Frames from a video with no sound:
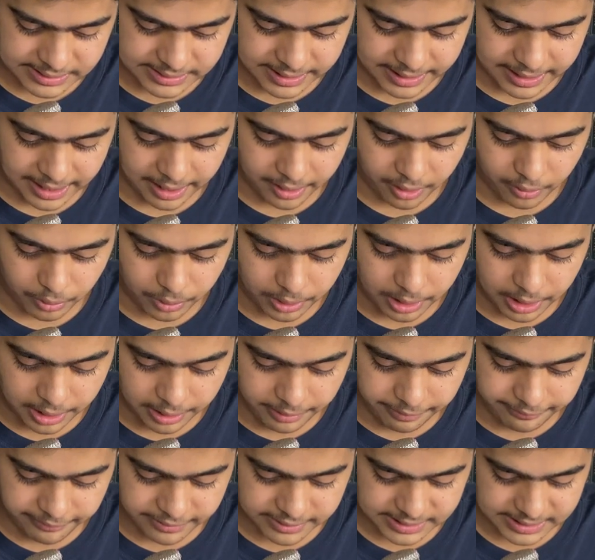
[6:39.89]
that I could
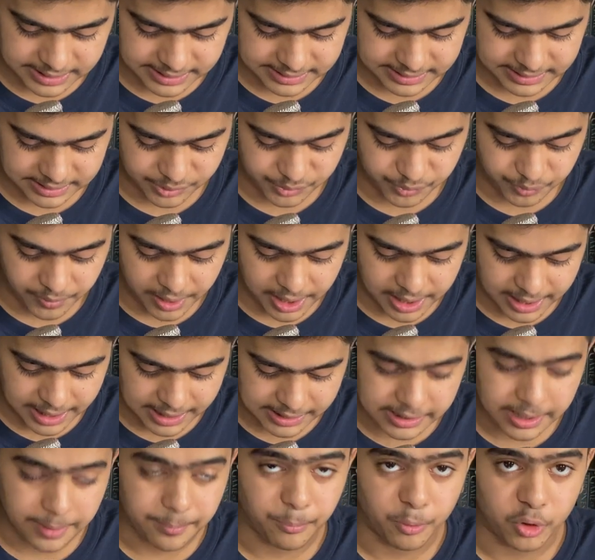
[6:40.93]
learn physics as well
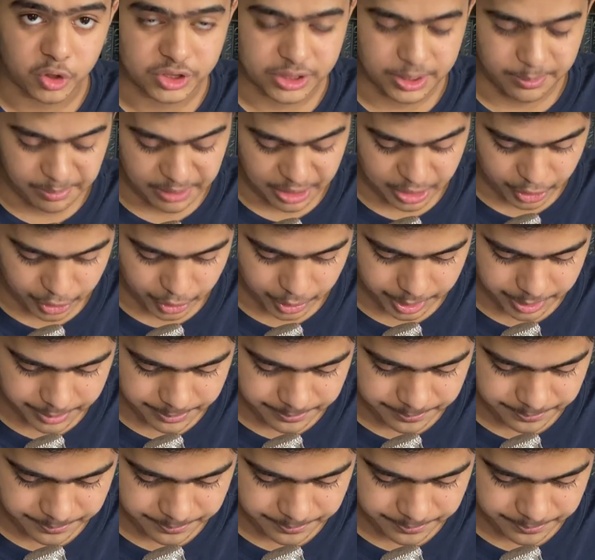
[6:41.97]
as I possibly could.